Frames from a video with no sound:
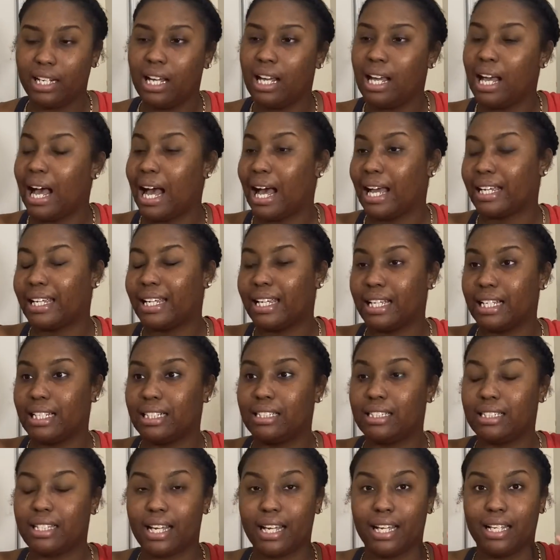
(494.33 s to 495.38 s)
I can't
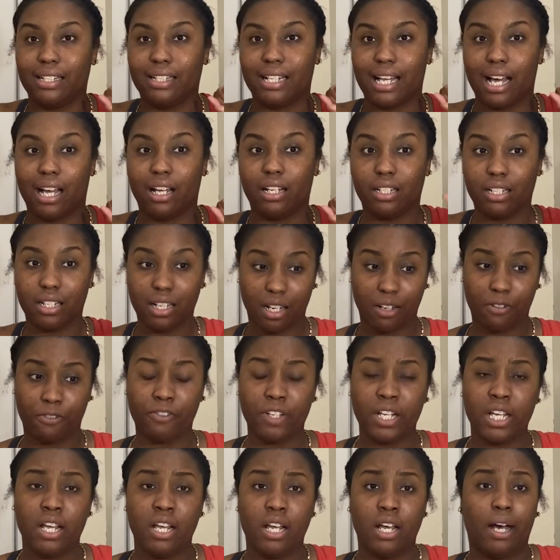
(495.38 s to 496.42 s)
say that enough.
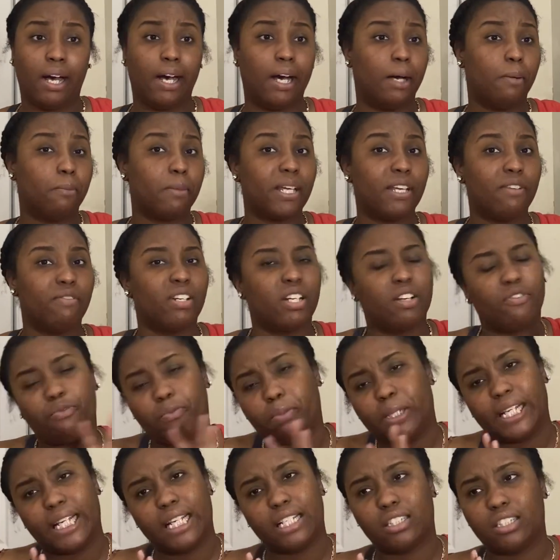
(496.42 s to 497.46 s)
Even if
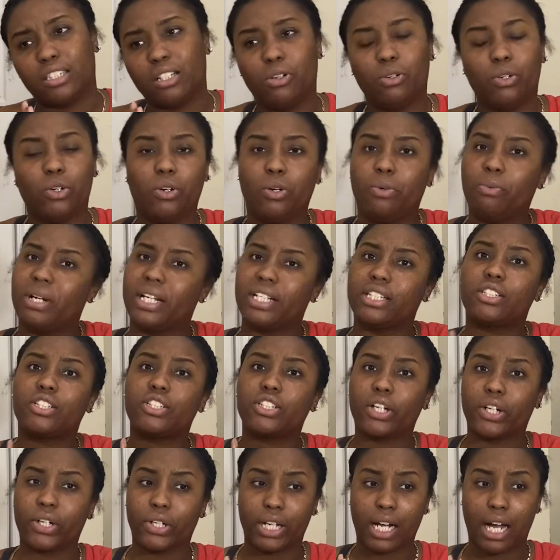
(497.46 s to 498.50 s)
plans don't always
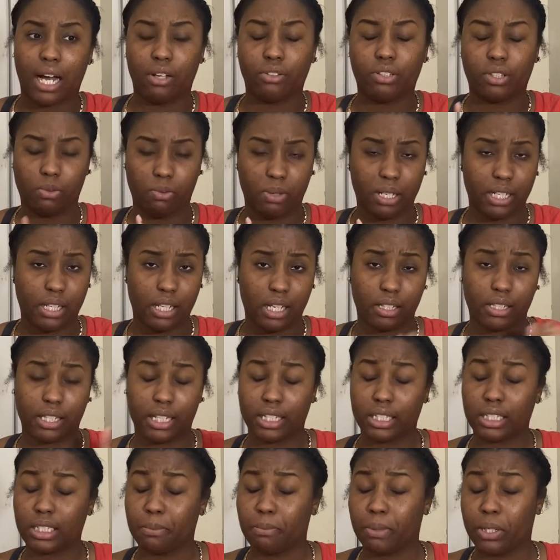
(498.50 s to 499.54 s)
turn out the way that they're
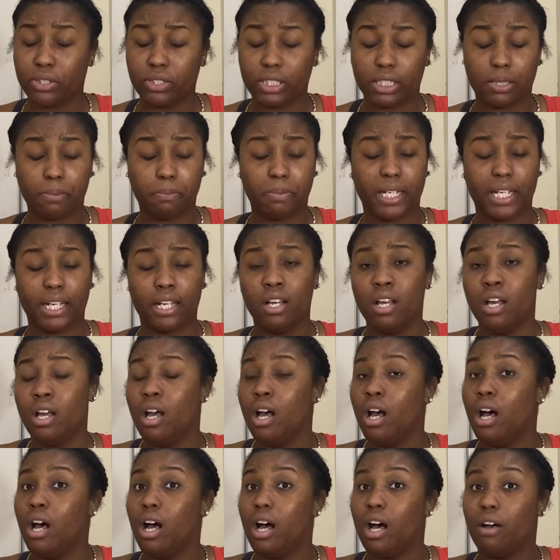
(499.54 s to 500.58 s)
supposed to be,
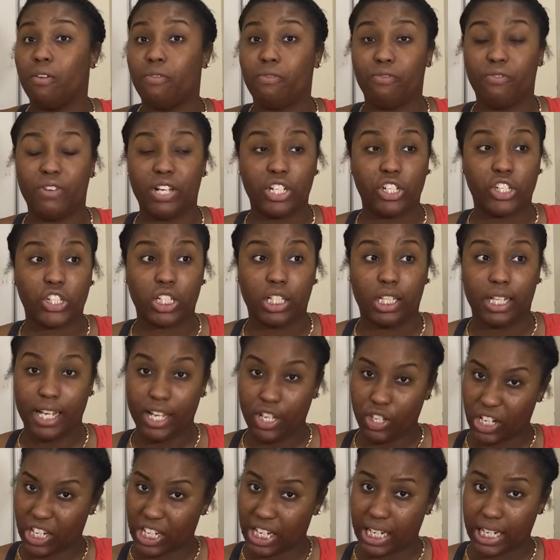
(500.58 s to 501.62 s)
eventually
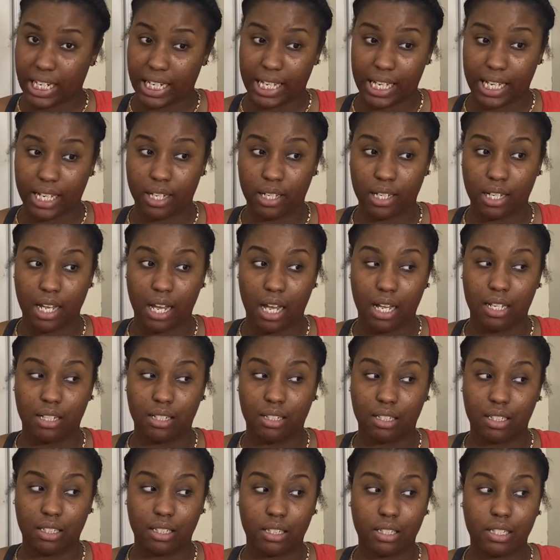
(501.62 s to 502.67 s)
you're gonna get
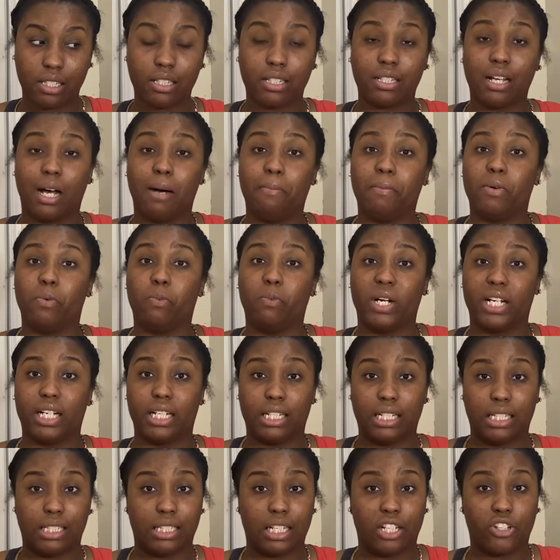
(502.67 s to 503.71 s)
some of what it
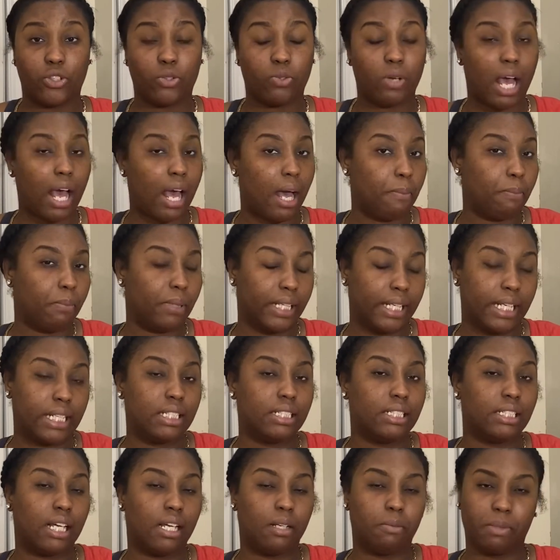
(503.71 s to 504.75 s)
is that you had planned
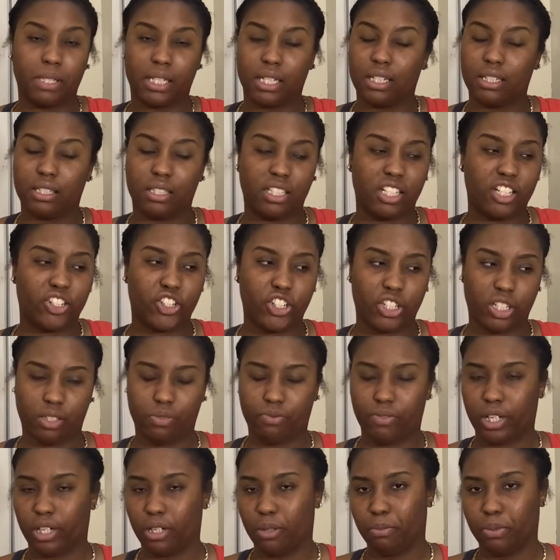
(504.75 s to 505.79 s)
done, because there's just
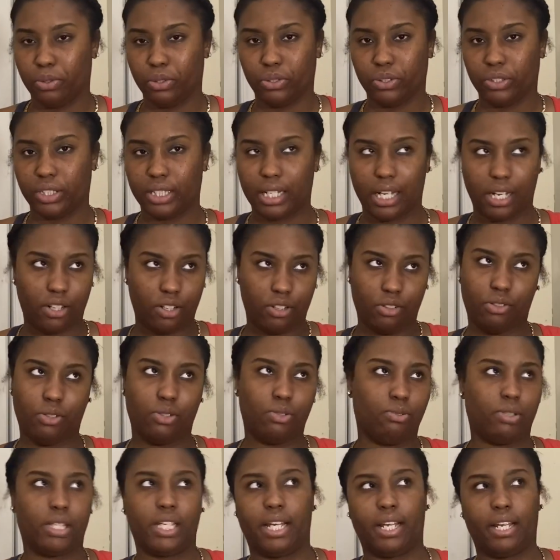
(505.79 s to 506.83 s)
variables that you
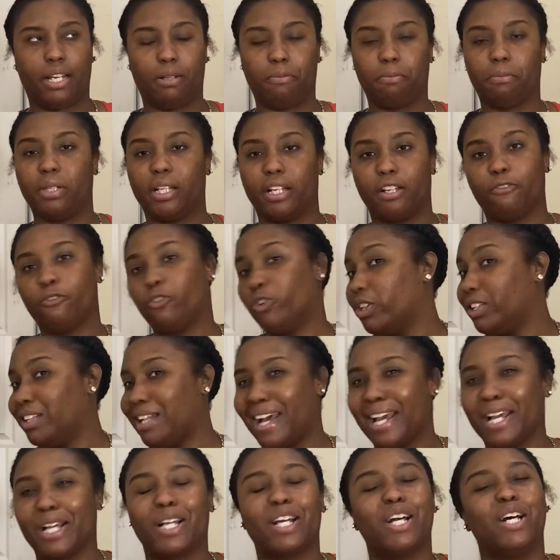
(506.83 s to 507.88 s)
can't plan for,
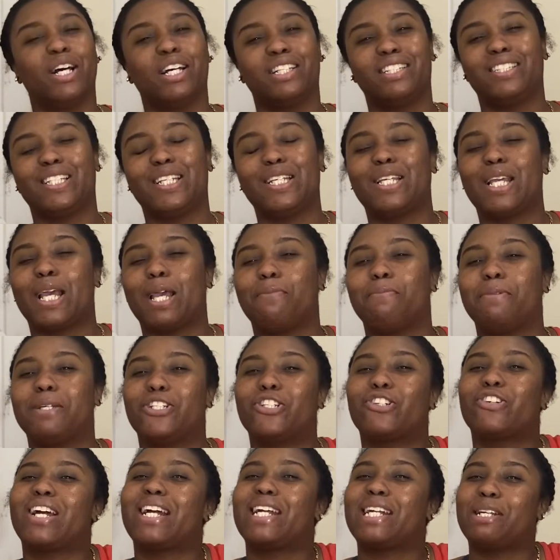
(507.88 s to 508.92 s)
like TKB
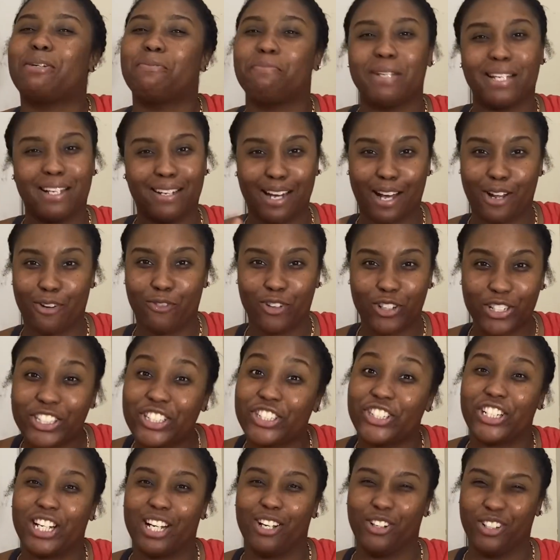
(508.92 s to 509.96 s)
trading, being out of
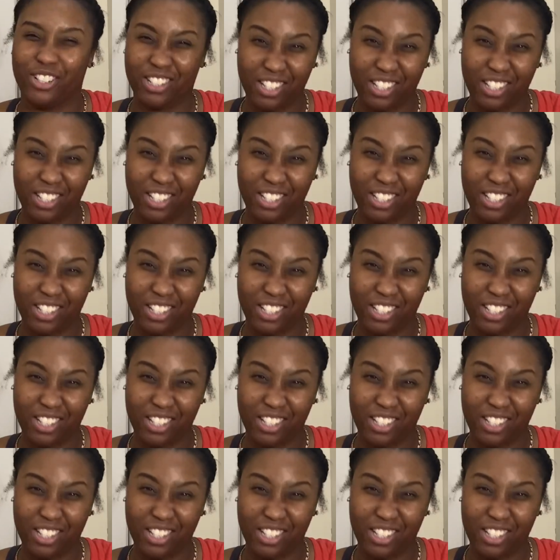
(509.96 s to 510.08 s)
Versagel.